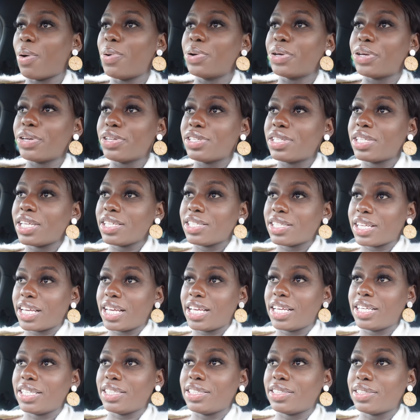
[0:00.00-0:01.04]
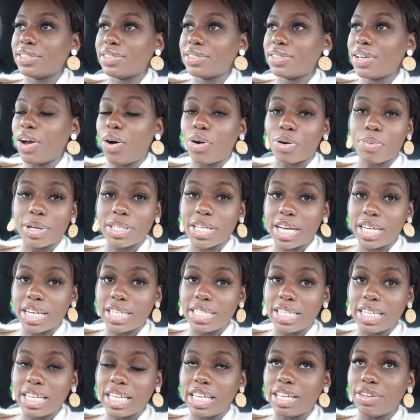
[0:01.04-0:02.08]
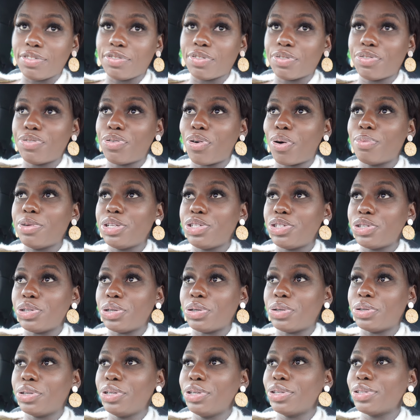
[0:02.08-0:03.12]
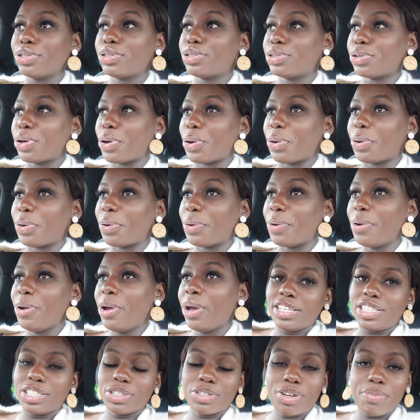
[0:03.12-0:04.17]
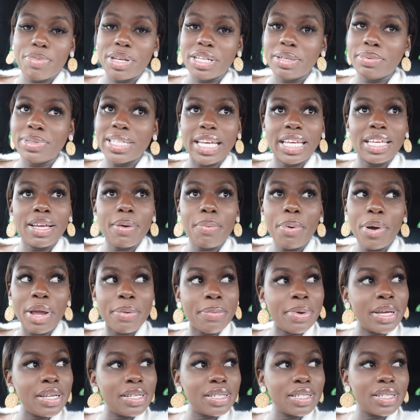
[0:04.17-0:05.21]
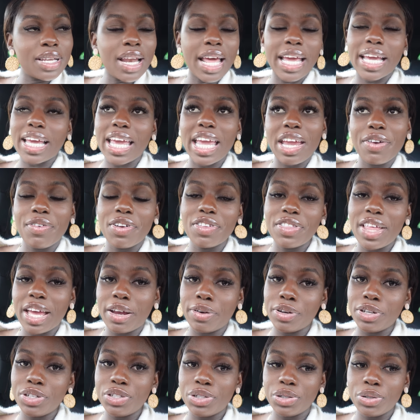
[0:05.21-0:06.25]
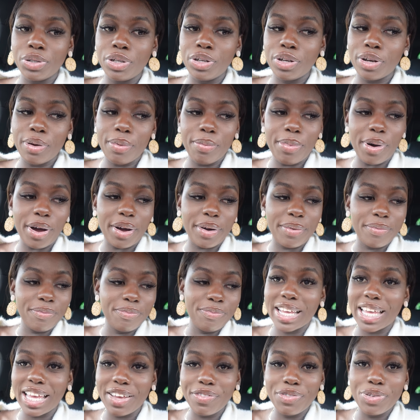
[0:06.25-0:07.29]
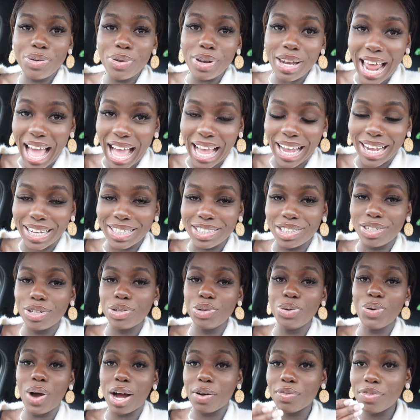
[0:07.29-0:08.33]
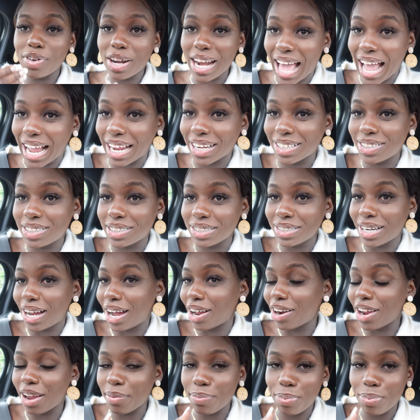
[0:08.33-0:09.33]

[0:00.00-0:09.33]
our good sis is on maternity leave from June. So she's gonna be taking appointments like here and there in June. But if you lacked, you have lacked. I